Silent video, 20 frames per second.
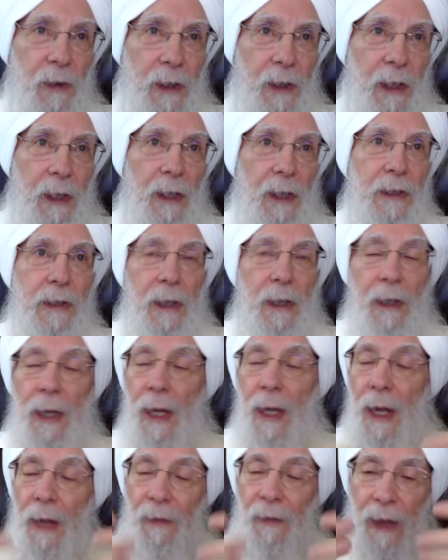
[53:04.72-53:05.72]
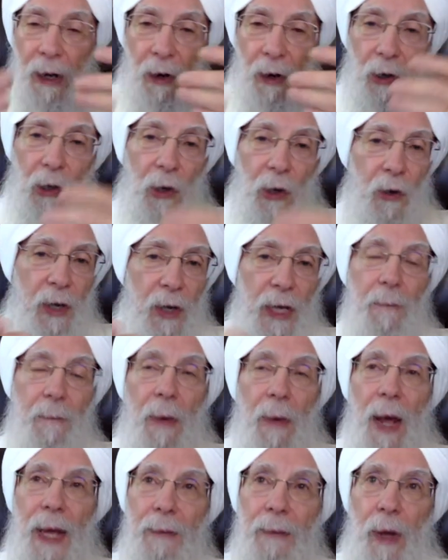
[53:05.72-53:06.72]
kids, and they are learning
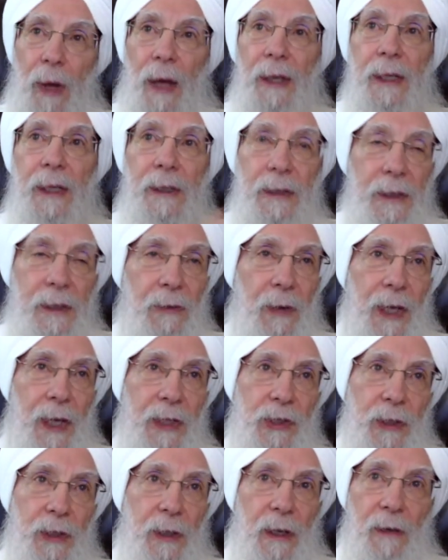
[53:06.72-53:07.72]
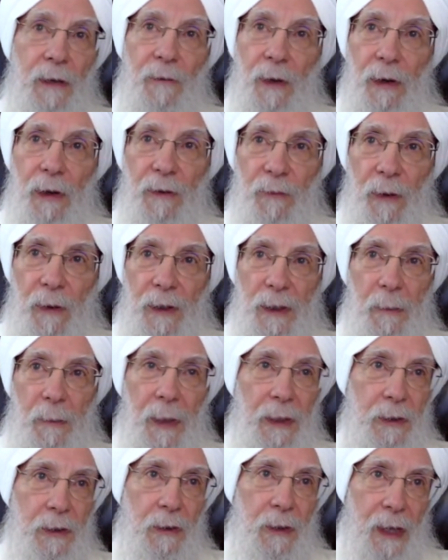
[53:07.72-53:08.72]
mind-body integration at a very
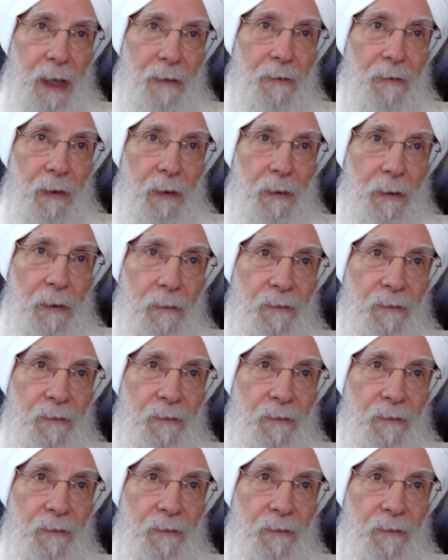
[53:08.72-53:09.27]
fundamental level.